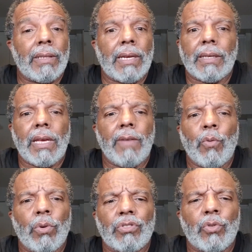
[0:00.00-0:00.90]
Like every
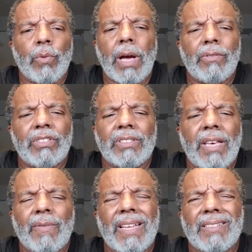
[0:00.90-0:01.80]
once in a while, I just
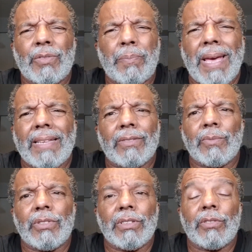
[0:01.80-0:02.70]
have like
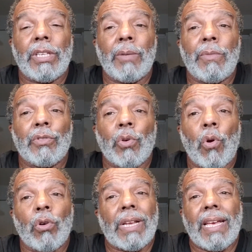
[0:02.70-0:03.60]
spasms just hit me so
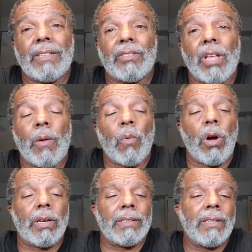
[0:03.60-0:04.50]
hard I had to stop
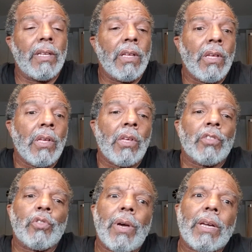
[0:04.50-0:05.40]
walking.
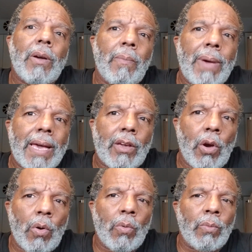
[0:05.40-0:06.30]
So I come back
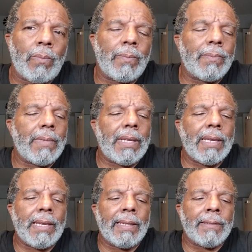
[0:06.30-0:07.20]
home
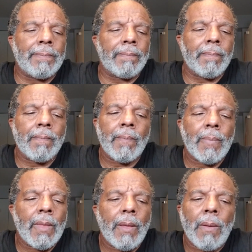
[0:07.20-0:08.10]
and
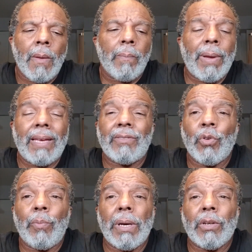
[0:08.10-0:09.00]
pain's
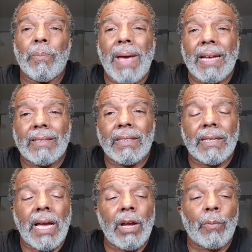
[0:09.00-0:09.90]
no better. Back to the
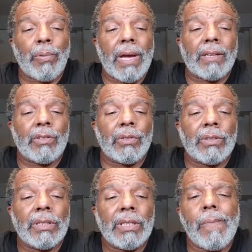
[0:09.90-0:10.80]
chiropractor,
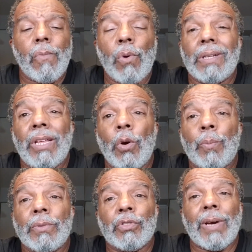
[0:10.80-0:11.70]
wasn't
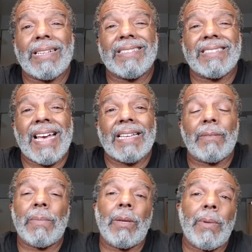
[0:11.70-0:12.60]
helping. So I
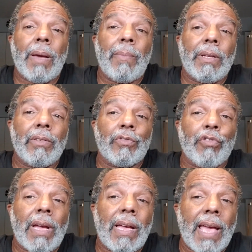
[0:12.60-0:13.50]
decided maybe I better
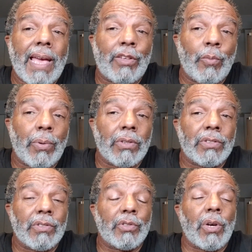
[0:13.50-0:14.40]
try
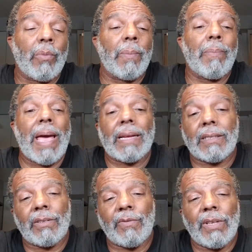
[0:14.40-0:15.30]
acupuncture. So I went back
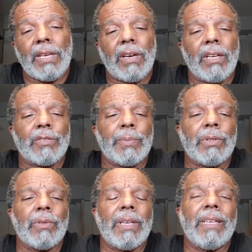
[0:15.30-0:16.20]
to the VA
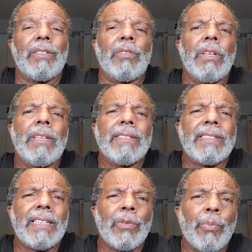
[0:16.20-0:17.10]
hospital and
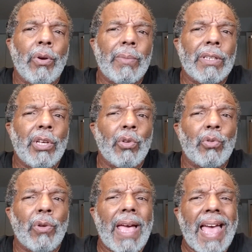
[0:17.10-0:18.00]
set an appointment to go
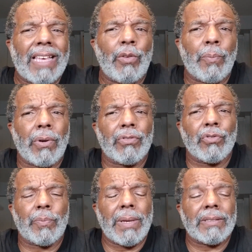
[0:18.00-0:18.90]
to an
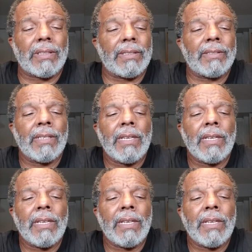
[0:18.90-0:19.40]
acupuncture specialist.